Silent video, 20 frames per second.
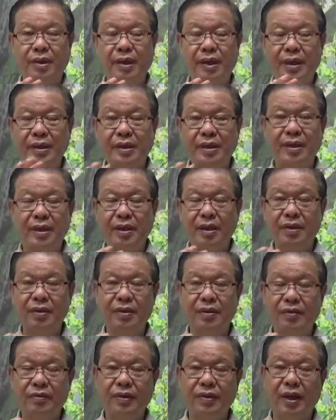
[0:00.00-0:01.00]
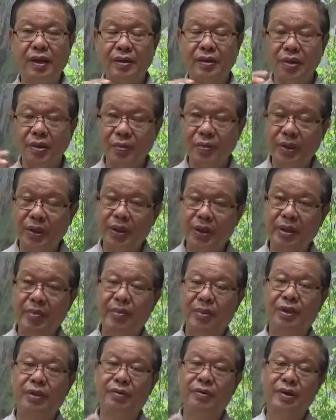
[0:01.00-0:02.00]
any kind of argument that
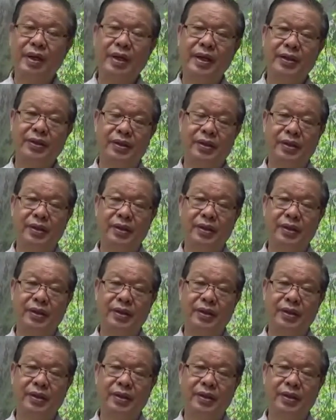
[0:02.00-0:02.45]
may arise.